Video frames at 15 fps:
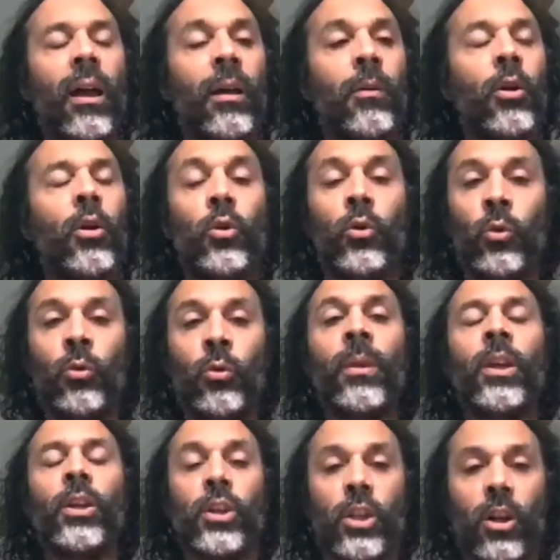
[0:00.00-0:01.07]
who
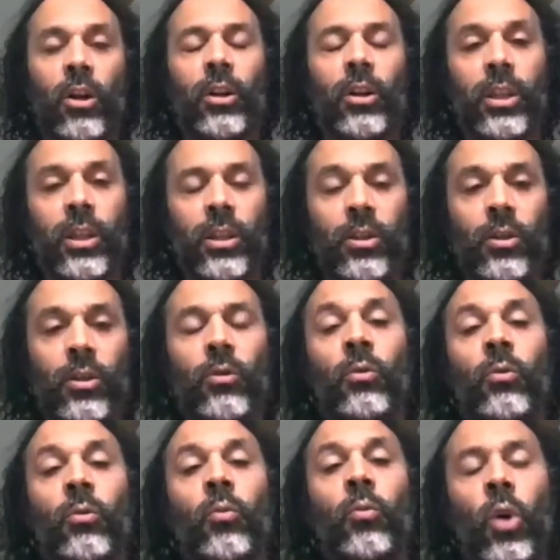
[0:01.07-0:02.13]
started to
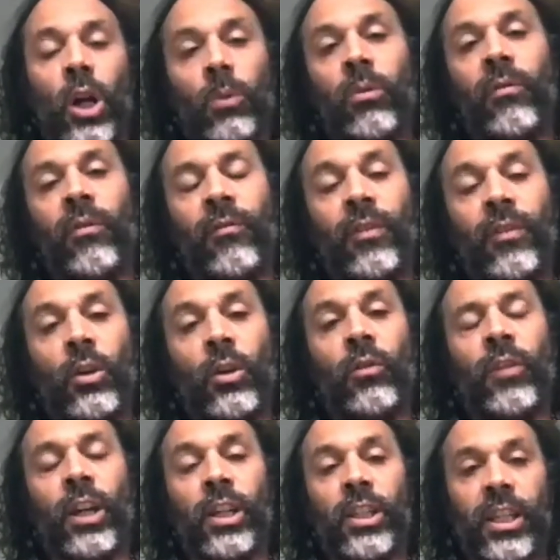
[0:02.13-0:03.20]
work within the
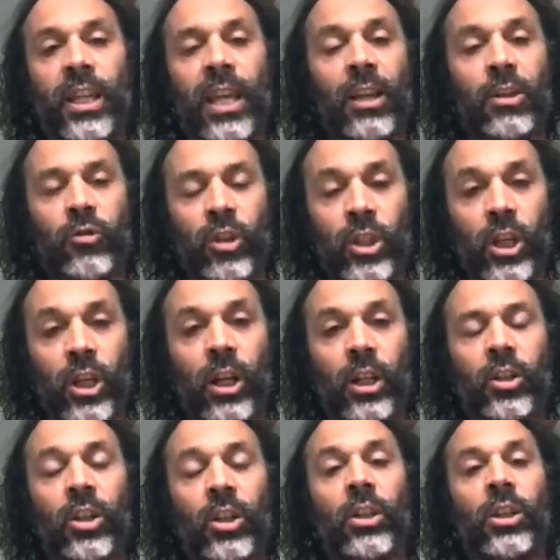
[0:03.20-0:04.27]
university as
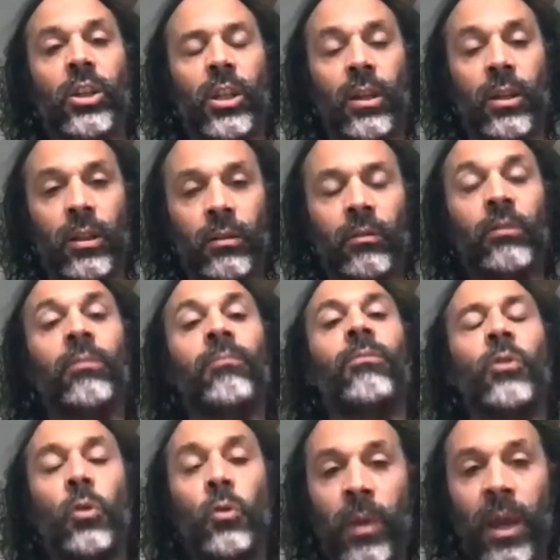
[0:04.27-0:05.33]
researchers and
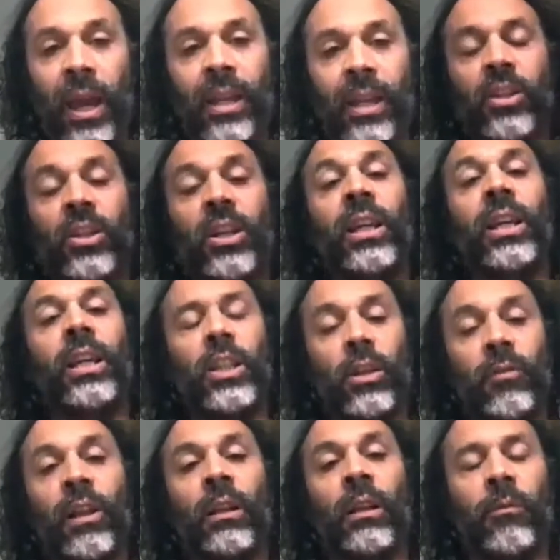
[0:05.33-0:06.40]
do PhDs,
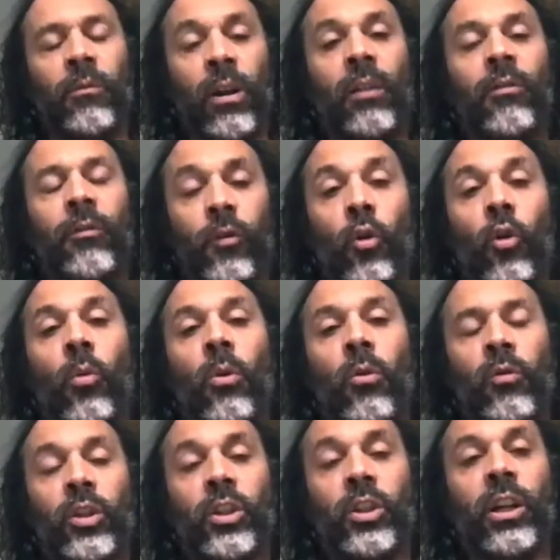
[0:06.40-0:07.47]
develop formal
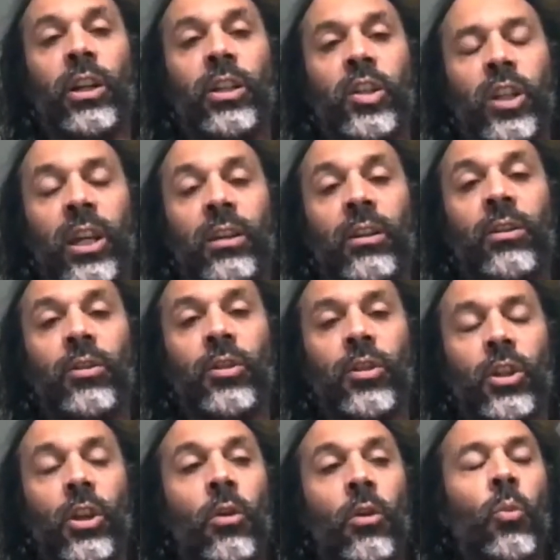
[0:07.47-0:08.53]
research skills,
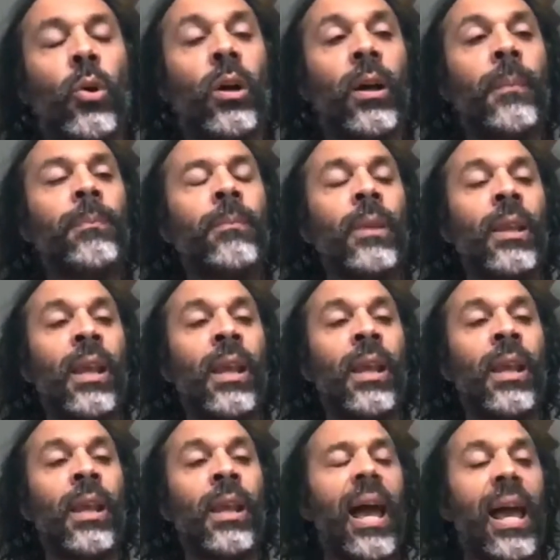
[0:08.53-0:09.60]
so were
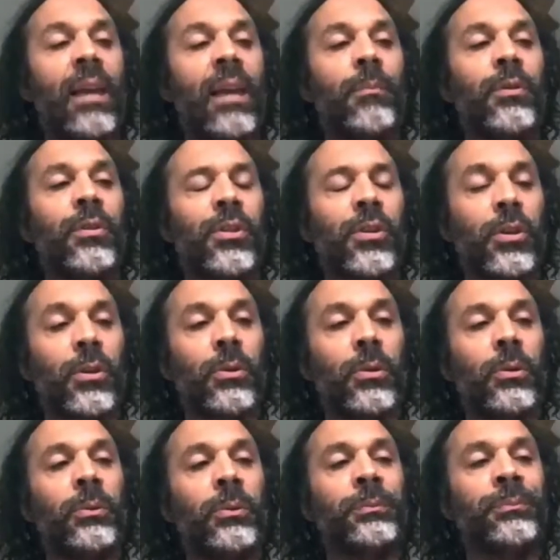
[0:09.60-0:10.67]
able
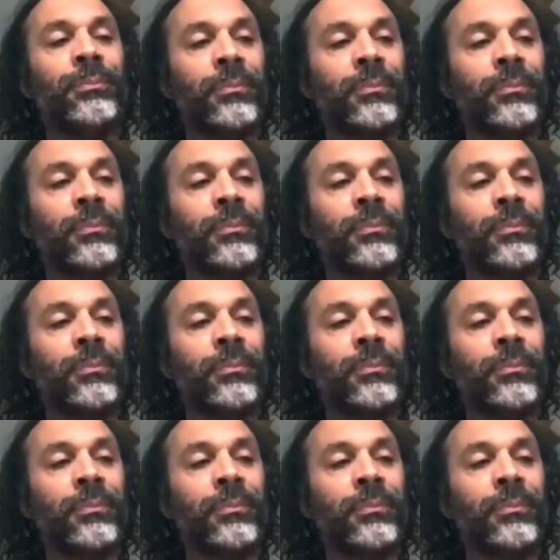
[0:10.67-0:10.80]
to